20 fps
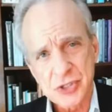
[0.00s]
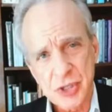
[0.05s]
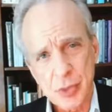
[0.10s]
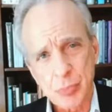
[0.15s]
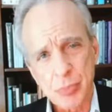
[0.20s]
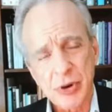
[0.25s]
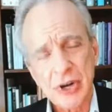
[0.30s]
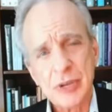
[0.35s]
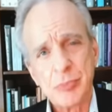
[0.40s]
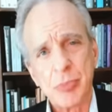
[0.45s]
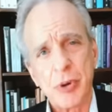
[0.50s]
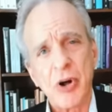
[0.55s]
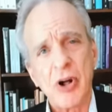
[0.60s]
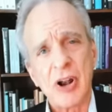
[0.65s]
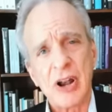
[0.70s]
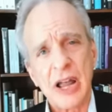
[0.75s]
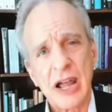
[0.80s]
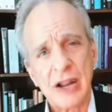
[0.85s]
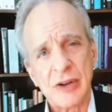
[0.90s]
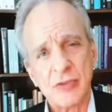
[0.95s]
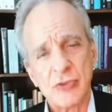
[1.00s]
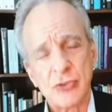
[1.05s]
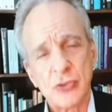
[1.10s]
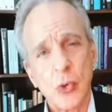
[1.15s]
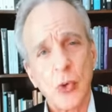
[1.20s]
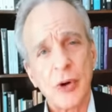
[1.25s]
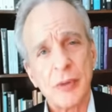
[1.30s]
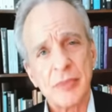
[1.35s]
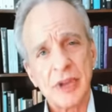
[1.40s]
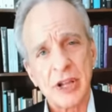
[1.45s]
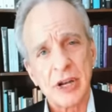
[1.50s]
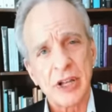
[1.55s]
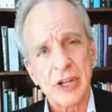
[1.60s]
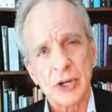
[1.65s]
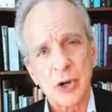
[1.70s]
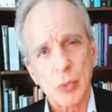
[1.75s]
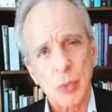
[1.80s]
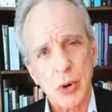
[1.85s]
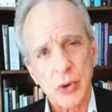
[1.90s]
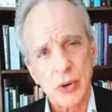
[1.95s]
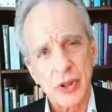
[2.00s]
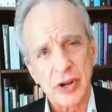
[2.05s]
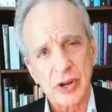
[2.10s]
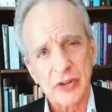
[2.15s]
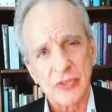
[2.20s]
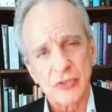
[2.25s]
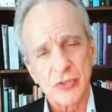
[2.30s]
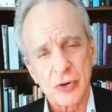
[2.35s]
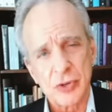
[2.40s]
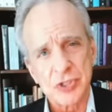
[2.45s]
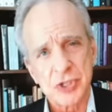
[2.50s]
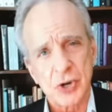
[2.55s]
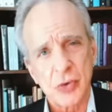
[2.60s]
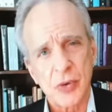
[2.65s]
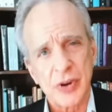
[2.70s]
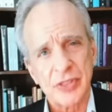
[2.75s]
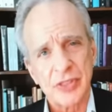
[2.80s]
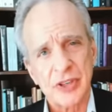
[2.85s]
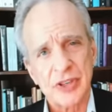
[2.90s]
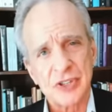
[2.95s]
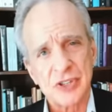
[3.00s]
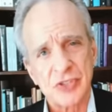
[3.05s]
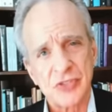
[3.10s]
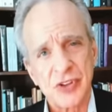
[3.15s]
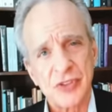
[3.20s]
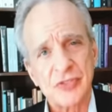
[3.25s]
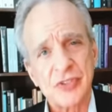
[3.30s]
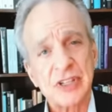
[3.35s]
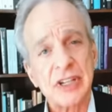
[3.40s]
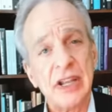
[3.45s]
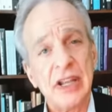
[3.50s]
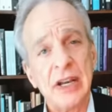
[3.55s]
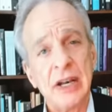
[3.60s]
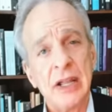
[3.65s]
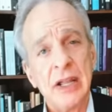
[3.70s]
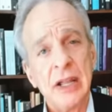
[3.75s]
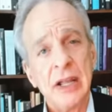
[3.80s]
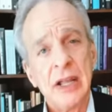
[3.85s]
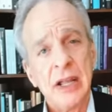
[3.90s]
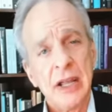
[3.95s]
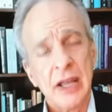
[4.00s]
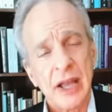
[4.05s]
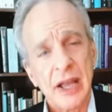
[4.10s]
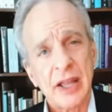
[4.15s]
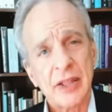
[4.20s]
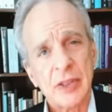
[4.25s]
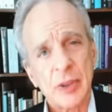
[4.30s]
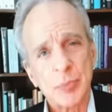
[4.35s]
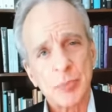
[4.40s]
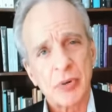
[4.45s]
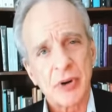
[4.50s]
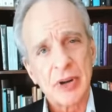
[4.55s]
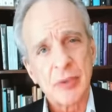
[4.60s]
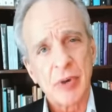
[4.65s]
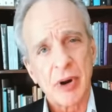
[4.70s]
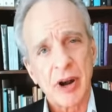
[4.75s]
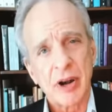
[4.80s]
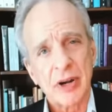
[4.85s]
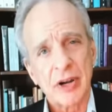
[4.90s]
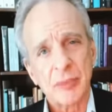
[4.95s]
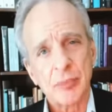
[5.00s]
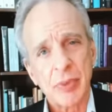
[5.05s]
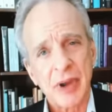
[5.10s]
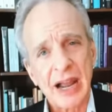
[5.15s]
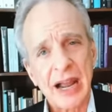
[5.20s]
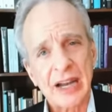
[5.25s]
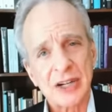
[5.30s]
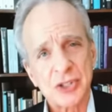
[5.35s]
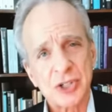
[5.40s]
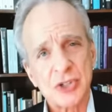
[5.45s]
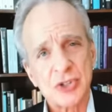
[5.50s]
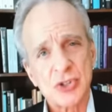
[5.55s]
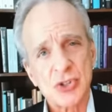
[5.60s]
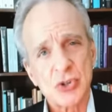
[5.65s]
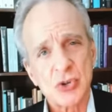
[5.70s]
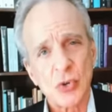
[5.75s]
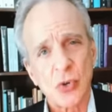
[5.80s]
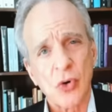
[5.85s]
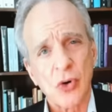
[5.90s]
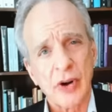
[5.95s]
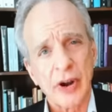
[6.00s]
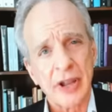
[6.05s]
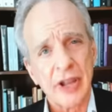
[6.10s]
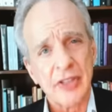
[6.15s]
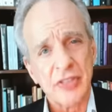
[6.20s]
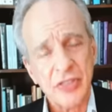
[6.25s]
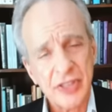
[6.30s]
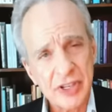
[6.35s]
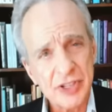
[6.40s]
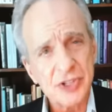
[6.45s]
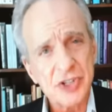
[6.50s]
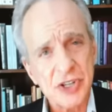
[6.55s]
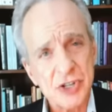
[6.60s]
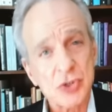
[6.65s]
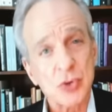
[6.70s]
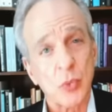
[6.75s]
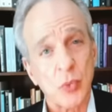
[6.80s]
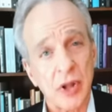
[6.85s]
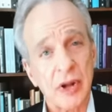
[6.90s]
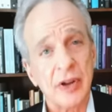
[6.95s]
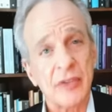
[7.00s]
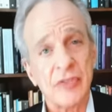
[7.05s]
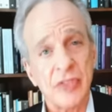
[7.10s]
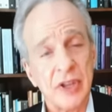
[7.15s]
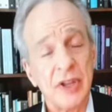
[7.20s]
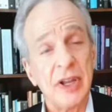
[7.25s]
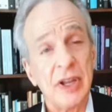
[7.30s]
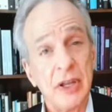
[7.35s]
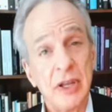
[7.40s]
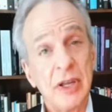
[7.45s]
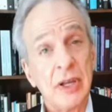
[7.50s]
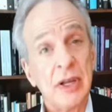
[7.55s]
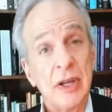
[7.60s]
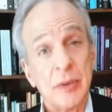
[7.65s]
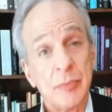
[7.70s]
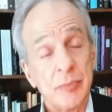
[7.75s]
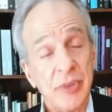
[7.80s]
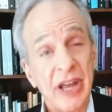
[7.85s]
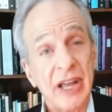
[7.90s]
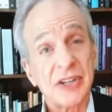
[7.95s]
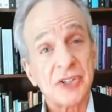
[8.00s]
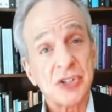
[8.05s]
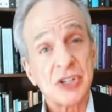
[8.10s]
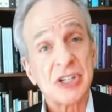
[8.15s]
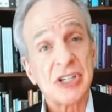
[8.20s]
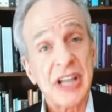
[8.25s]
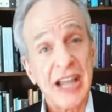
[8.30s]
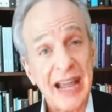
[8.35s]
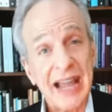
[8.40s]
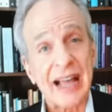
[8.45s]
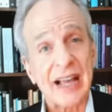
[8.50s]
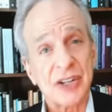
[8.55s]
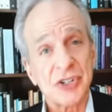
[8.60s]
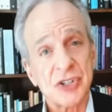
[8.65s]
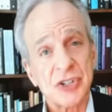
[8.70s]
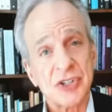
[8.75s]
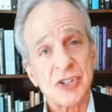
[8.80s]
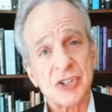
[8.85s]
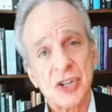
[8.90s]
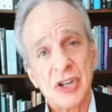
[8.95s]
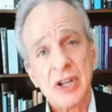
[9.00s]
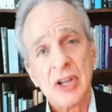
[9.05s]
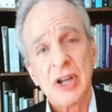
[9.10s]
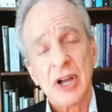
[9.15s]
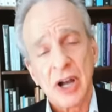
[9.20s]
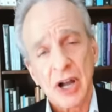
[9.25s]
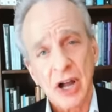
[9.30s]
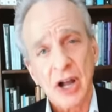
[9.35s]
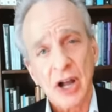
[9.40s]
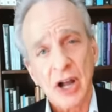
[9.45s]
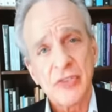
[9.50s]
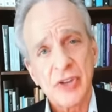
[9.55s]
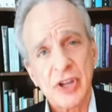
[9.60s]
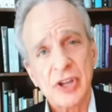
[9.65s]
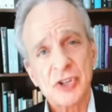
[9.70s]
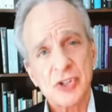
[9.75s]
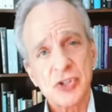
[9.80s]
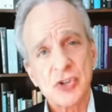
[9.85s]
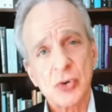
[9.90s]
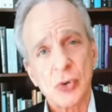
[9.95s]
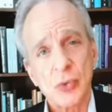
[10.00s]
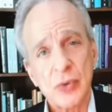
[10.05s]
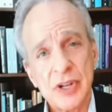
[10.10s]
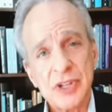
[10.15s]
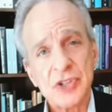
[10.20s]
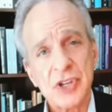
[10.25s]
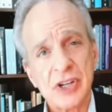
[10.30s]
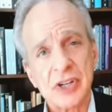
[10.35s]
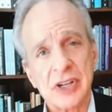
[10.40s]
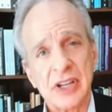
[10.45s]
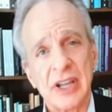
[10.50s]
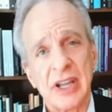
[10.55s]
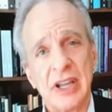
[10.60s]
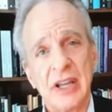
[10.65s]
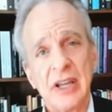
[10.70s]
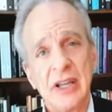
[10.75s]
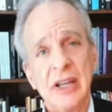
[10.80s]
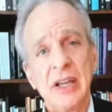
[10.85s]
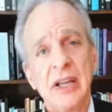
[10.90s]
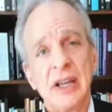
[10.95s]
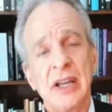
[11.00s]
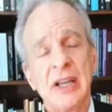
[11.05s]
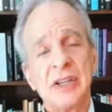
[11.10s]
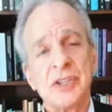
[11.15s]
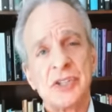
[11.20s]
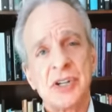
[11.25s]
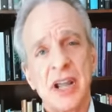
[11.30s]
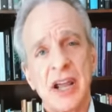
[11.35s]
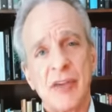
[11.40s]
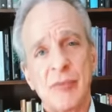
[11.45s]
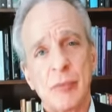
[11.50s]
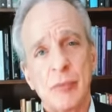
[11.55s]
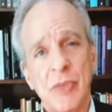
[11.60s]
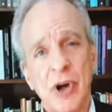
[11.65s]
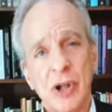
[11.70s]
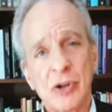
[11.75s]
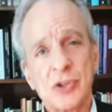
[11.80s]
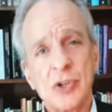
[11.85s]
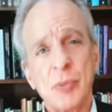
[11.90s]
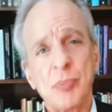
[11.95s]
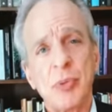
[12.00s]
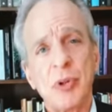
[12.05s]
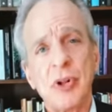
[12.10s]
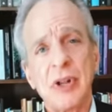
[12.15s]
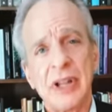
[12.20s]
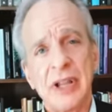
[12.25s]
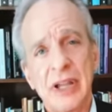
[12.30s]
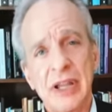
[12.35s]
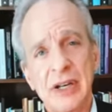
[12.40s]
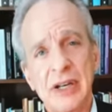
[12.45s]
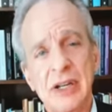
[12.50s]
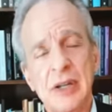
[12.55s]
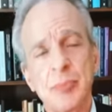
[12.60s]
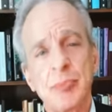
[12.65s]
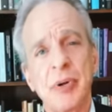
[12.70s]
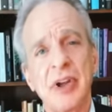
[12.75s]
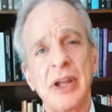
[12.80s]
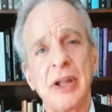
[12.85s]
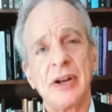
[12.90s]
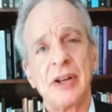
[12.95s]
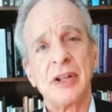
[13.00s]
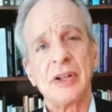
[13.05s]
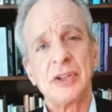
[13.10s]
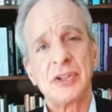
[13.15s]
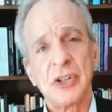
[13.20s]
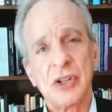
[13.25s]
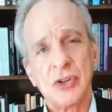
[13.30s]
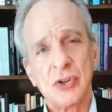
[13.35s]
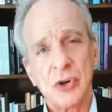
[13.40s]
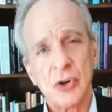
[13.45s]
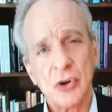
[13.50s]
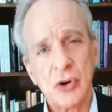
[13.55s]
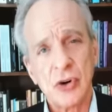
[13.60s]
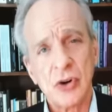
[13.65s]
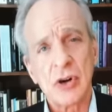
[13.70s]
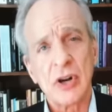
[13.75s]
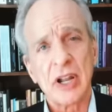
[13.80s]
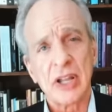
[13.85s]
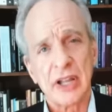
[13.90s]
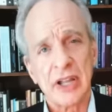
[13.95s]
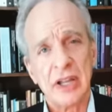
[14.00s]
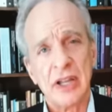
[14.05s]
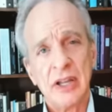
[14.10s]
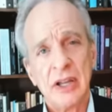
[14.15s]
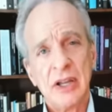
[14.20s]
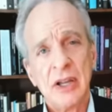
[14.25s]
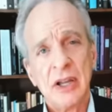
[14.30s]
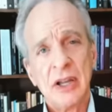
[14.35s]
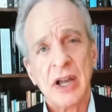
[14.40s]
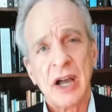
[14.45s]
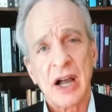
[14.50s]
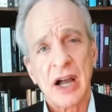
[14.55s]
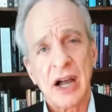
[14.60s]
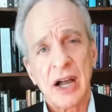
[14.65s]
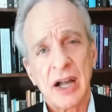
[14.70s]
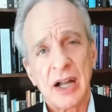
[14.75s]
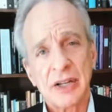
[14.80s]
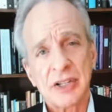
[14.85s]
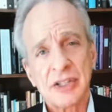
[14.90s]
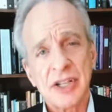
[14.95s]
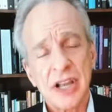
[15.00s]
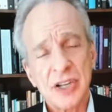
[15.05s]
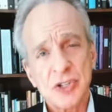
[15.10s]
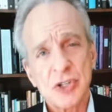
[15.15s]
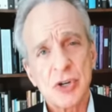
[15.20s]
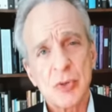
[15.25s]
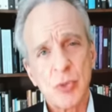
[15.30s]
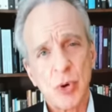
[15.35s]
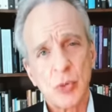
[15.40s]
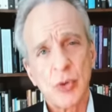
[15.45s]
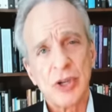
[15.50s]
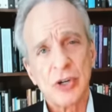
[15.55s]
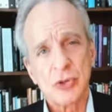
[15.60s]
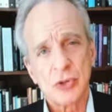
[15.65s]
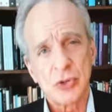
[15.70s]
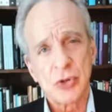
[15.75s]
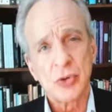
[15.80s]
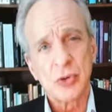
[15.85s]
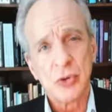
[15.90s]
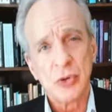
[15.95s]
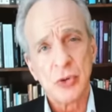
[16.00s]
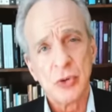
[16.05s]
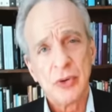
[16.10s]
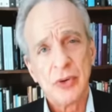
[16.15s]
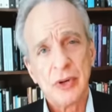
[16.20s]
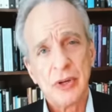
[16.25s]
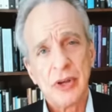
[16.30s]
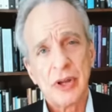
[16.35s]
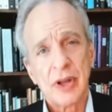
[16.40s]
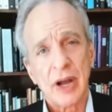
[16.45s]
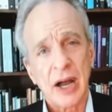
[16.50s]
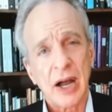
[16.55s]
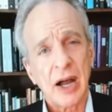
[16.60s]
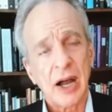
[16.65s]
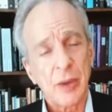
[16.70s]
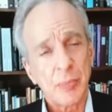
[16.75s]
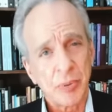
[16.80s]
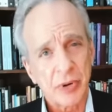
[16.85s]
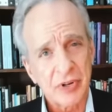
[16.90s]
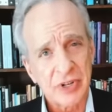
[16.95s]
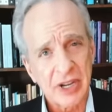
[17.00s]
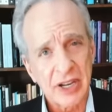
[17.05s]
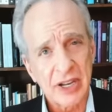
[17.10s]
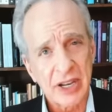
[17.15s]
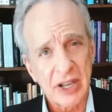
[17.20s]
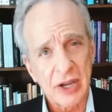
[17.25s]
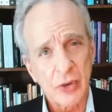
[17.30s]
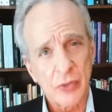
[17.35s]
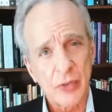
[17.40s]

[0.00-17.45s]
the pre Pauline formula quoted in 1 Corinthians 15 and the pre-Markan Passion story. And this is one of the best tests of historicity is to have multiple independent and early uh, testimony to a, a particular